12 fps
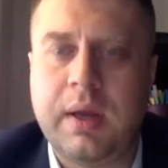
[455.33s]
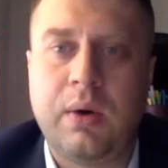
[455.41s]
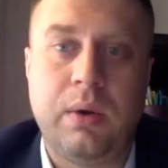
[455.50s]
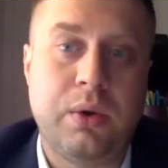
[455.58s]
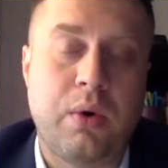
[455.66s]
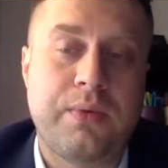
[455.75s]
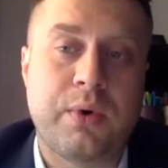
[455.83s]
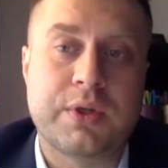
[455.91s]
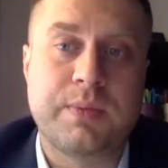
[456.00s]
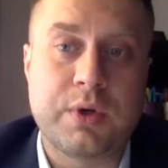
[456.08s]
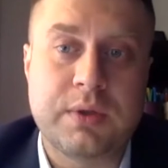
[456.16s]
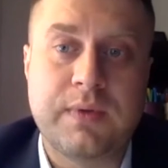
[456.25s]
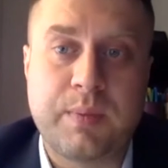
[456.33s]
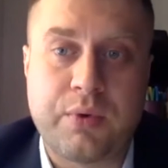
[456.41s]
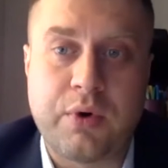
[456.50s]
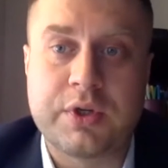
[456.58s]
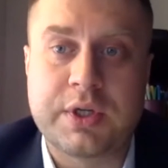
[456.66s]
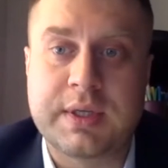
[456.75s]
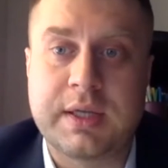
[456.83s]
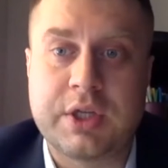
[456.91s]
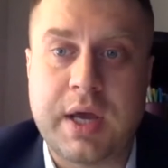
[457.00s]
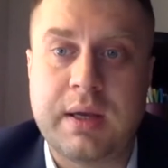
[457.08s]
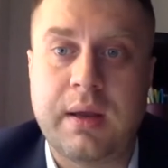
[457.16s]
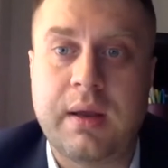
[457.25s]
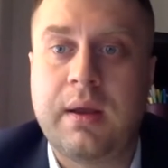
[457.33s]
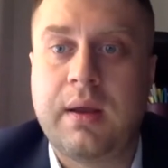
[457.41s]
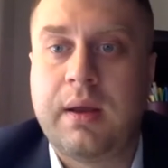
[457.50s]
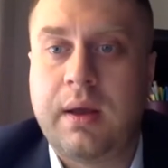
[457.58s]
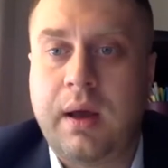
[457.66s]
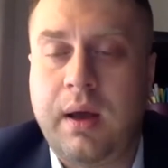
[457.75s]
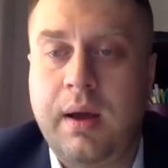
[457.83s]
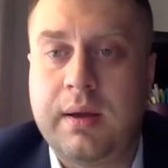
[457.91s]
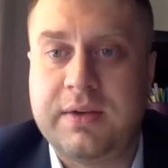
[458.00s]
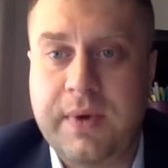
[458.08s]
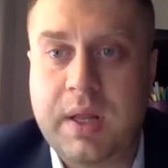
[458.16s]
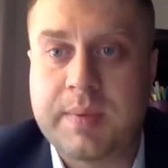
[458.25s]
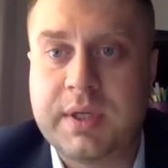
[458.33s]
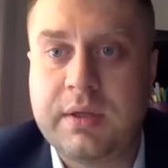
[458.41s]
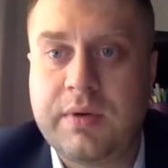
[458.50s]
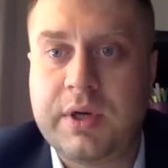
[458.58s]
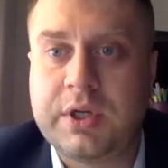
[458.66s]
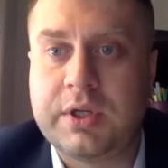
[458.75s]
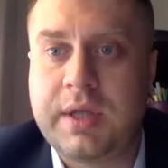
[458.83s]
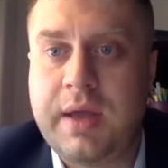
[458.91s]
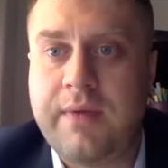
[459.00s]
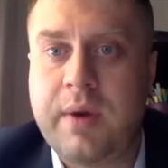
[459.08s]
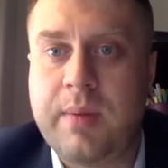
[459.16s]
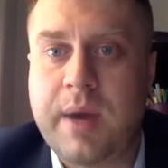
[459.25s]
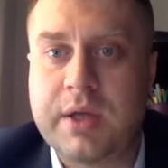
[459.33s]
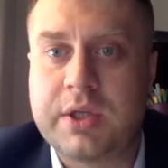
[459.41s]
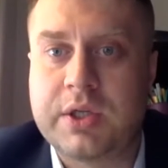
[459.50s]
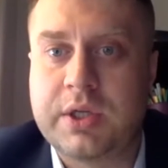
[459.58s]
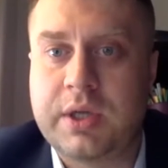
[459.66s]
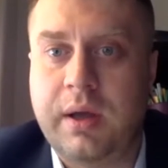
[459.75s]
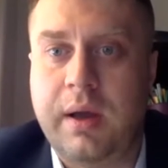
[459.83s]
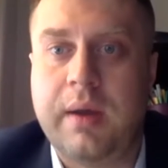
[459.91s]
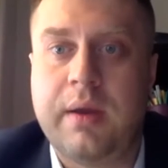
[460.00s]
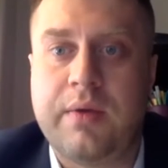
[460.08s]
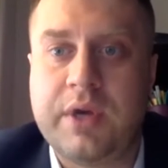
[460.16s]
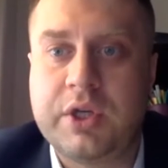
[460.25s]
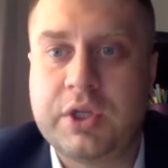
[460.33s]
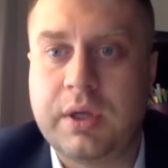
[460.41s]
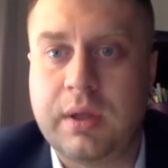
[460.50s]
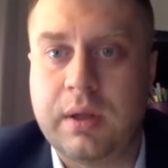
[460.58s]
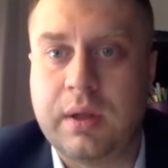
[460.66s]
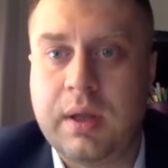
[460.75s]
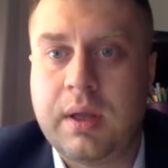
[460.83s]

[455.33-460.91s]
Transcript: Although, of course, most of the projects that China develops in the region, they are very much regional,